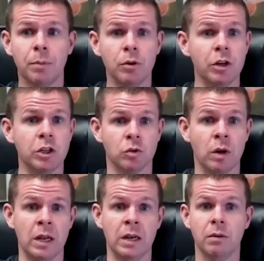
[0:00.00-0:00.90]

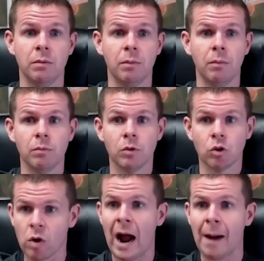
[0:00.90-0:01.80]
belligerent
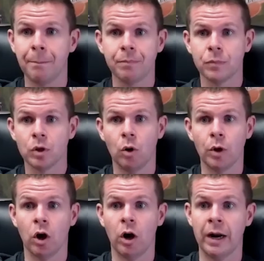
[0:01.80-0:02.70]
crap
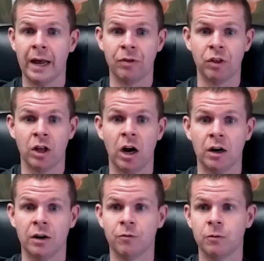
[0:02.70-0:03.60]
going on at the
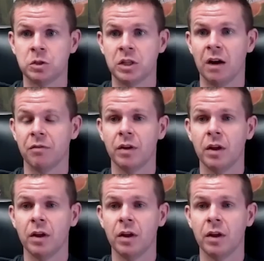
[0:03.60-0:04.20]
Garden from stuff."